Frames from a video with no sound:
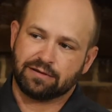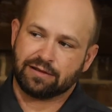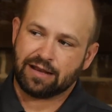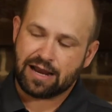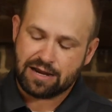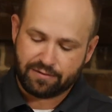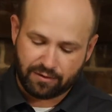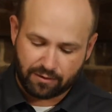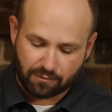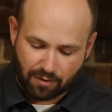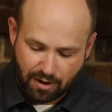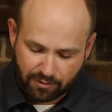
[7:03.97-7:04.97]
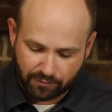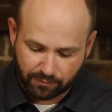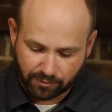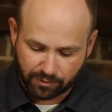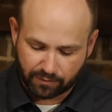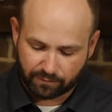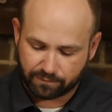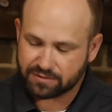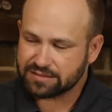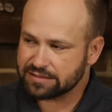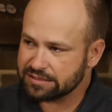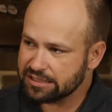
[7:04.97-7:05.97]
laid the groundwork for
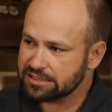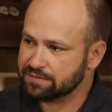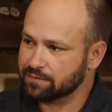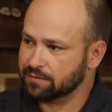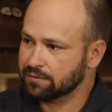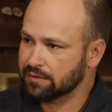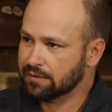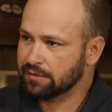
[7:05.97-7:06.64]
successful